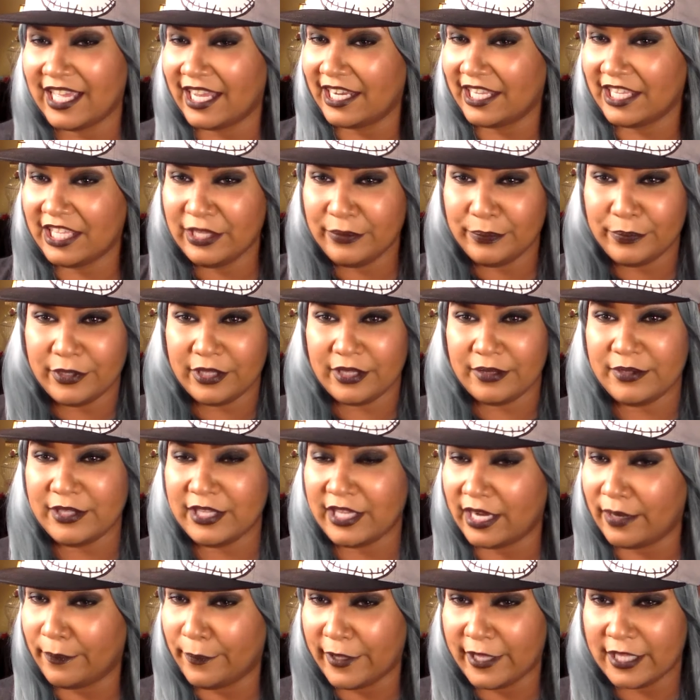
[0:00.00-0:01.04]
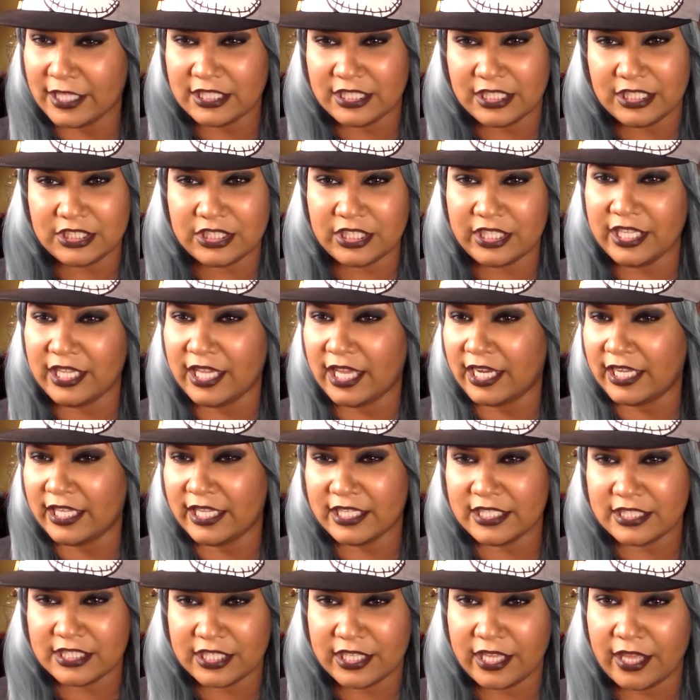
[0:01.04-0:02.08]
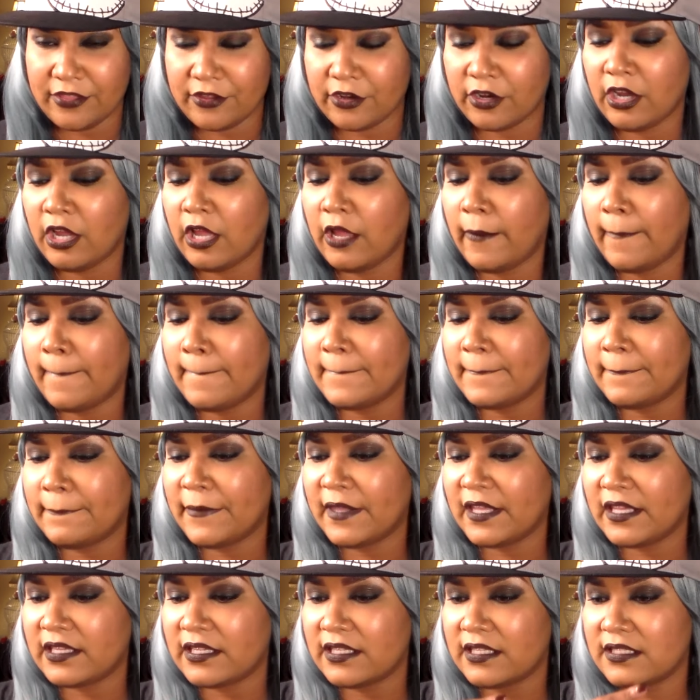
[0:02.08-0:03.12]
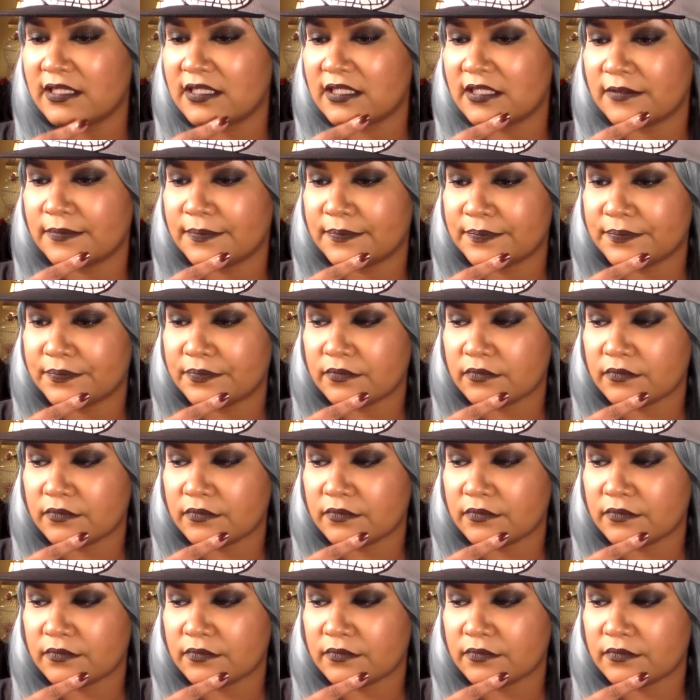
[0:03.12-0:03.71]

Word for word: you got to keep up. You got to pay attention. You got to get it together because